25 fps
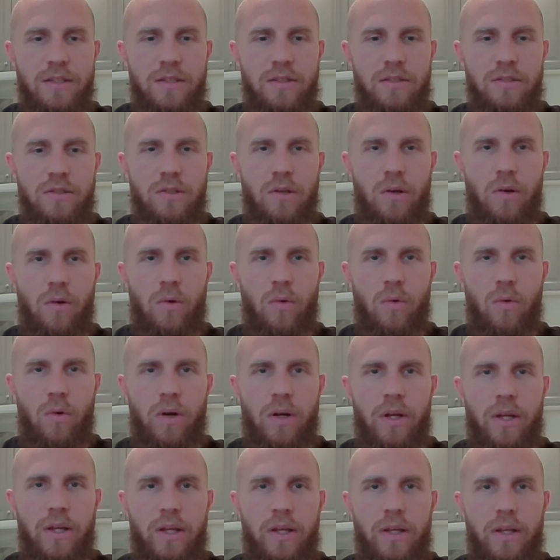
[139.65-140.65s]
So
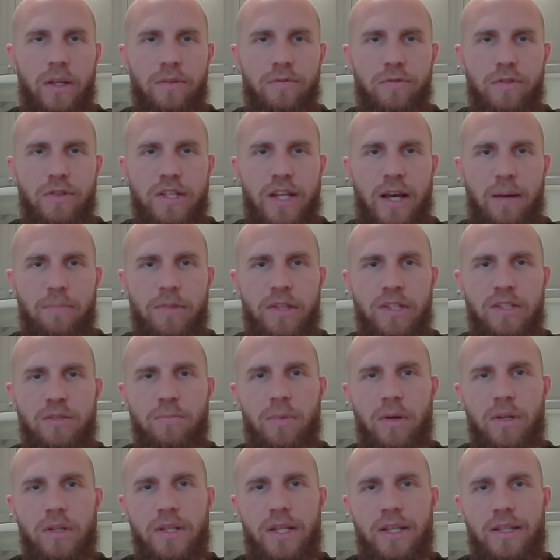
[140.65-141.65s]
if you tap this
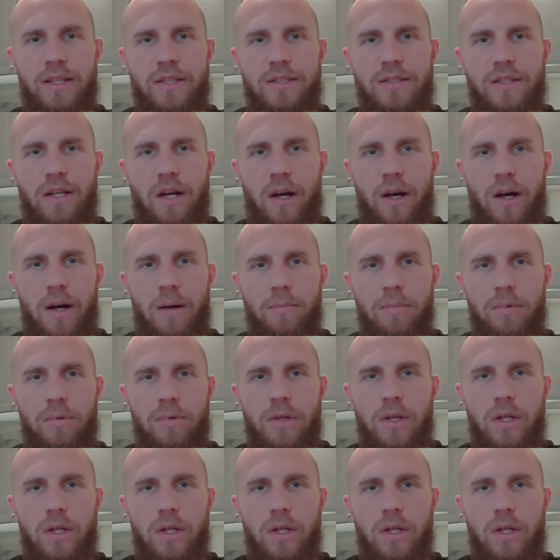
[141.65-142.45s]
button at the top